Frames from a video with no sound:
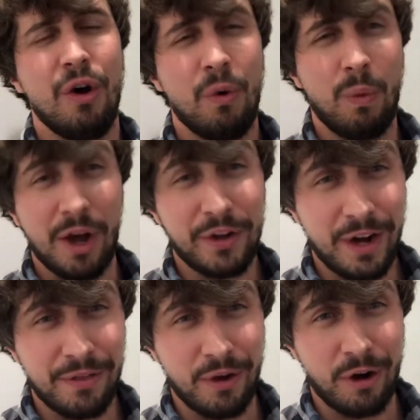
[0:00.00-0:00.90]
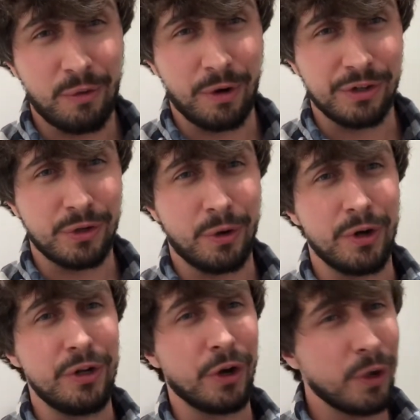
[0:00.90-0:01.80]
While you're at the hardware
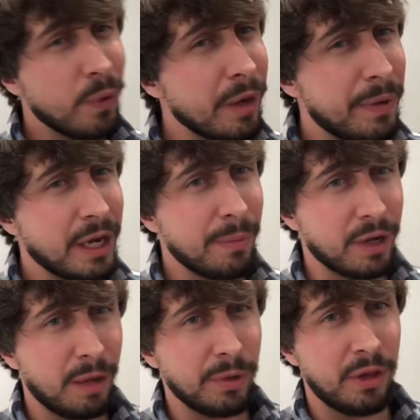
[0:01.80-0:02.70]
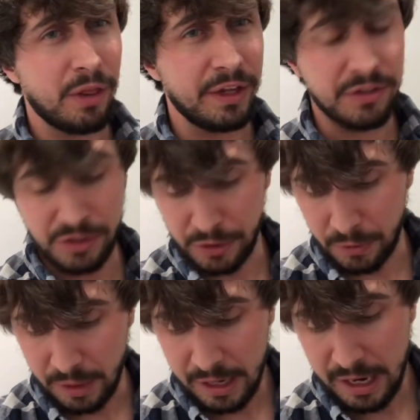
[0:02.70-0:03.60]
store, you're gonna wanna pick up a couple other things
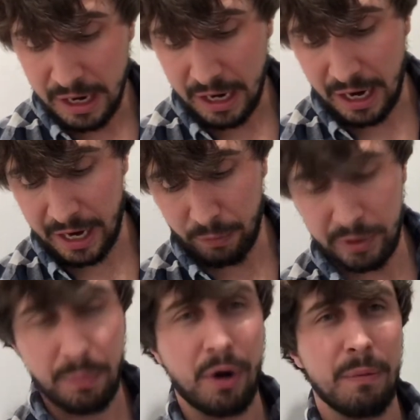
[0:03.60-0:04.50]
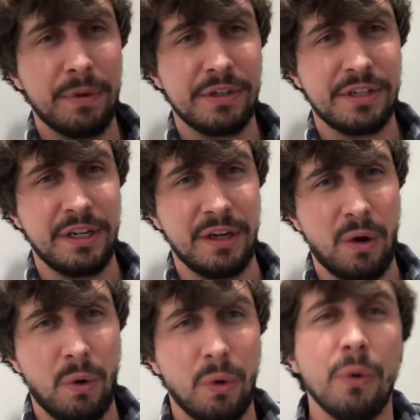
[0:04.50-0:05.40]
too. I repurposed an
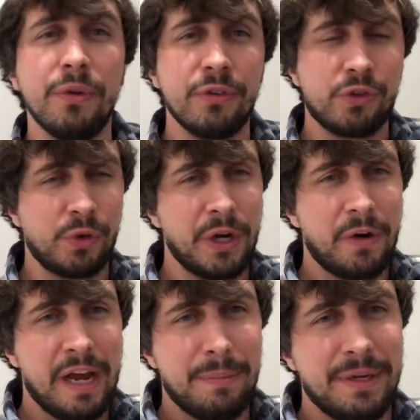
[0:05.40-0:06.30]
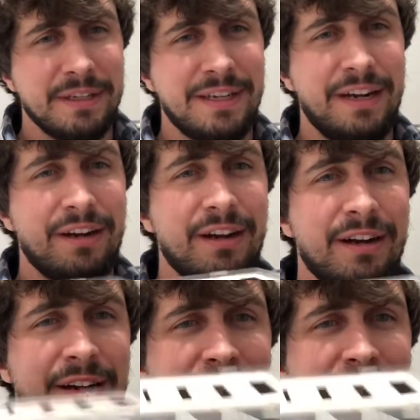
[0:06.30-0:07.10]
old shrink wrap container